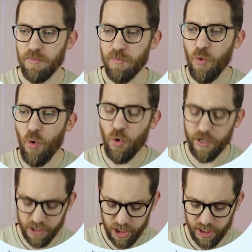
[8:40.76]

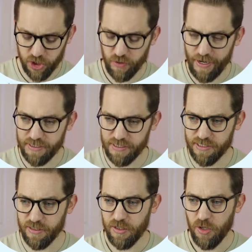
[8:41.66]
Mortgage
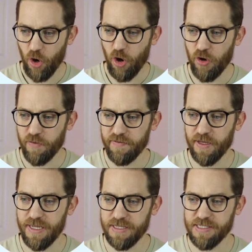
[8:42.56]
interest
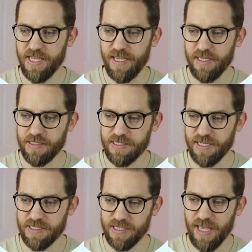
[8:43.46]
of, let's say,
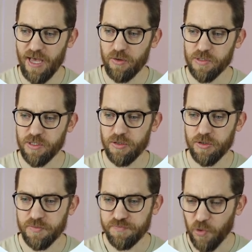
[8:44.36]

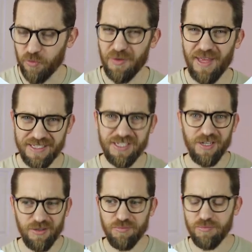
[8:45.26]
6,000, although that's
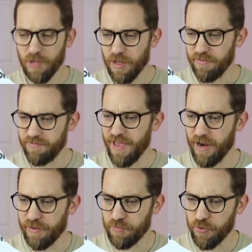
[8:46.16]
going to
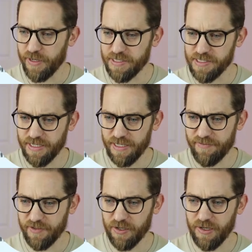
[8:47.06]
vary pretty
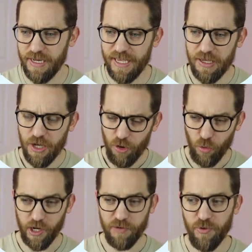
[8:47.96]
significantly.
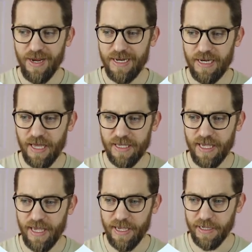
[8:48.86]
What I really like
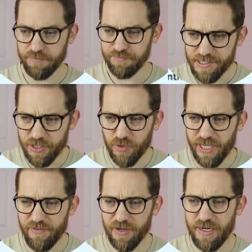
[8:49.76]
here is that you're
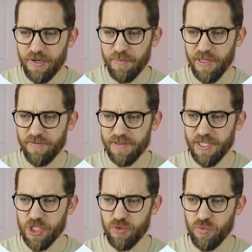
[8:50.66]
given a little bit of
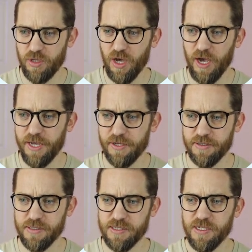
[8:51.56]
additional
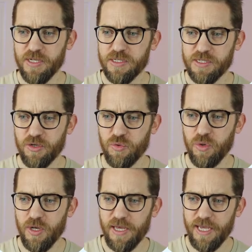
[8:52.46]
guidance.
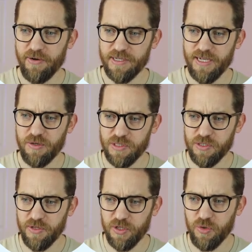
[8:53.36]
So here it tells
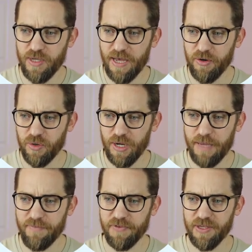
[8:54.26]
you that you cannot
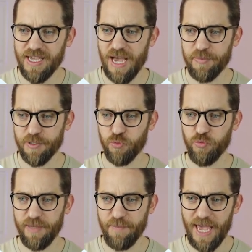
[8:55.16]
claim for the capital
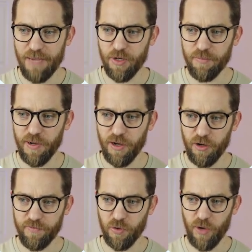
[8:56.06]
repayment part
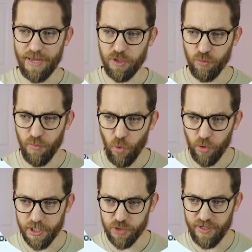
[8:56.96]
of your annual
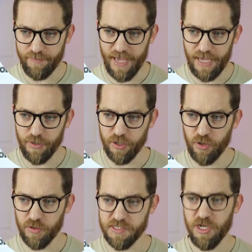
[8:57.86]
mortgage repayment
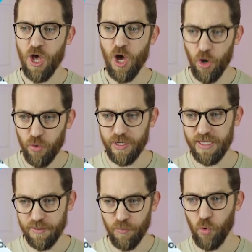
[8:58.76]
costs,
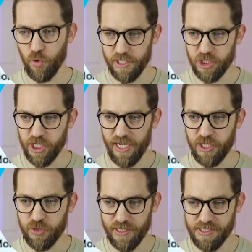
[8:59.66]
only the mortgage
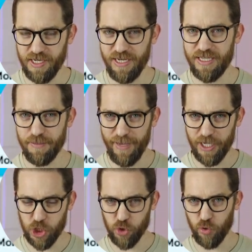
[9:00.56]
interest. So you need to
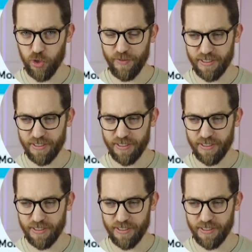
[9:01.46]
make sure you're